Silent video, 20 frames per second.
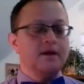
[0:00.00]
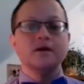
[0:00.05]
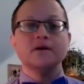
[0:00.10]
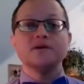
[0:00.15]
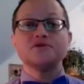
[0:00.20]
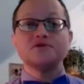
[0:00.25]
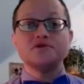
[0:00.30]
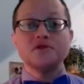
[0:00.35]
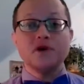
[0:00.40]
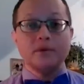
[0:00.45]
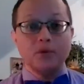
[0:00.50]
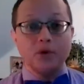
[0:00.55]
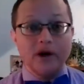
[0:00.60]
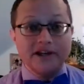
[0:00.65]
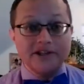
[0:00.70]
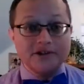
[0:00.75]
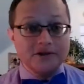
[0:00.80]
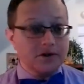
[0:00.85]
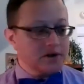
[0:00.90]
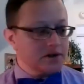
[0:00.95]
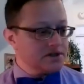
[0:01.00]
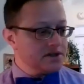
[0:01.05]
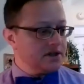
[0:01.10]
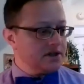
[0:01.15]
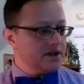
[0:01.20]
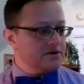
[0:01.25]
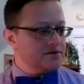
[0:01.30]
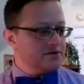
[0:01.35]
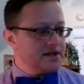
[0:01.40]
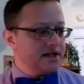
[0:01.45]
subway doors
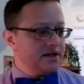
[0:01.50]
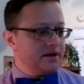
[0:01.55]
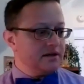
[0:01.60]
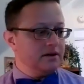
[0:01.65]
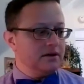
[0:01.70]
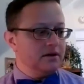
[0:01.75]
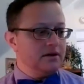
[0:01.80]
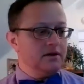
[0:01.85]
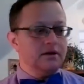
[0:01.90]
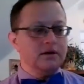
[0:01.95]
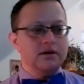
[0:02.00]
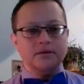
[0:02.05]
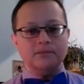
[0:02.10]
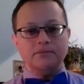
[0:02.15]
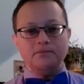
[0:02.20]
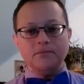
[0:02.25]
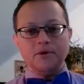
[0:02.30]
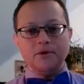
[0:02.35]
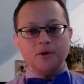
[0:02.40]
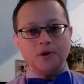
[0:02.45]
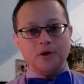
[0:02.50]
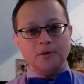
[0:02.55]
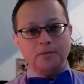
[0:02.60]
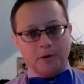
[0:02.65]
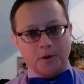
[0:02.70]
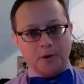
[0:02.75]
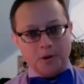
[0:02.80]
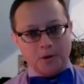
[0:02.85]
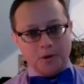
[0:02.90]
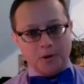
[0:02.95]
closing, beep,
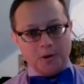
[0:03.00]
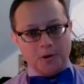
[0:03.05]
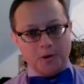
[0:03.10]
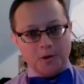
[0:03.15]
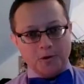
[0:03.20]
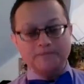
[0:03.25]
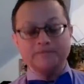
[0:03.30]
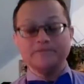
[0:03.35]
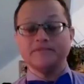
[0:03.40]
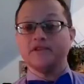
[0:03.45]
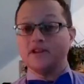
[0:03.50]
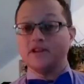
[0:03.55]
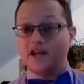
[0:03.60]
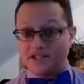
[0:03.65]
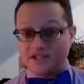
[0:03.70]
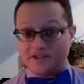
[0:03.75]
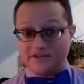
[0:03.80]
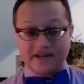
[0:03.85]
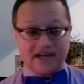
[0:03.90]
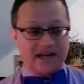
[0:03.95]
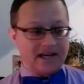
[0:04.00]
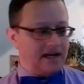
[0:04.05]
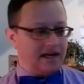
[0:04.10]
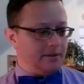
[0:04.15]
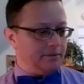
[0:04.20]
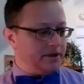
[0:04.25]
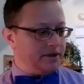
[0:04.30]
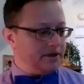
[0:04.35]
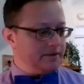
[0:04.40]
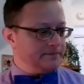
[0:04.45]
beep, lots of that
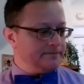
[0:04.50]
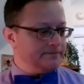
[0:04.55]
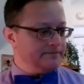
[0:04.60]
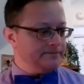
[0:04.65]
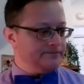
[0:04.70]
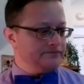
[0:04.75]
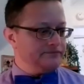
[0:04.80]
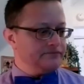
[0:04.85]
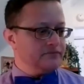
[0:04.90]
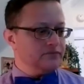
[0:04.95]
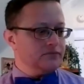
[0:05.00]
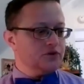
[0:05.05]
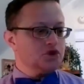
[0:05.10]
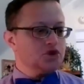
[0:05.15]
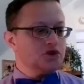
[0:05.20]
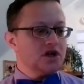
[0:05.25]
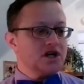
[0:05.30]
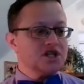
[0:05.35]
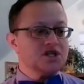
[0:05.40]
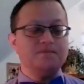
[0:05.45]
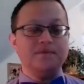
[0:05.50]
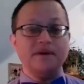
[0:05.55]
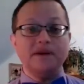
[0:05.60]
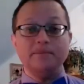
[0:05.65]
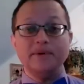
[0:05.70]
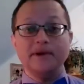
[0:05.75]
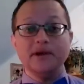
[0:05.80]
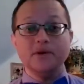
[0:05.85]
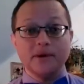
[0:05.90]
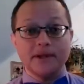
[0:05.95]
happening. Trucks
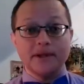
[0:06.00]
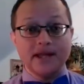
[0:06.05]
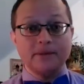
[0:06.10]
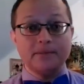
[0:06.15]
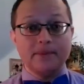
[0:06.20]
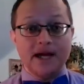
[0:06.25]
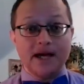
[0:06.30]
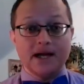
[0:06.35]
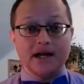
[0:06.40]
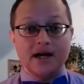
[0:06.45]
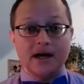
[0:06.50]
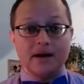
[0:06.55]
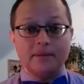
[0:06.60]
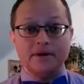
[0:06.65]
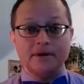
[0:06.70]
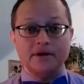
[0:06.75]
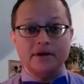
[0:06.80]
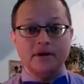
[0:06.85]
beeping when they back up.